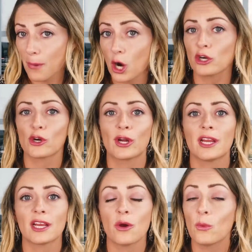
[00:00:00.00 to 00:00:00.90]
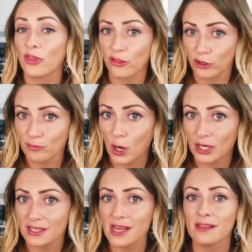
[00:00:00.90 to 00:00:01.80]
partnering with
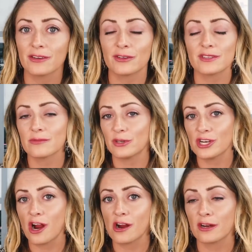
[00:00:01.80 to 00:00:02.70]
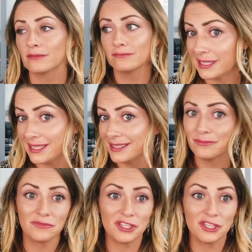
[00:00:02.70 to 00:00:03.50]
third-party sellers, which are me,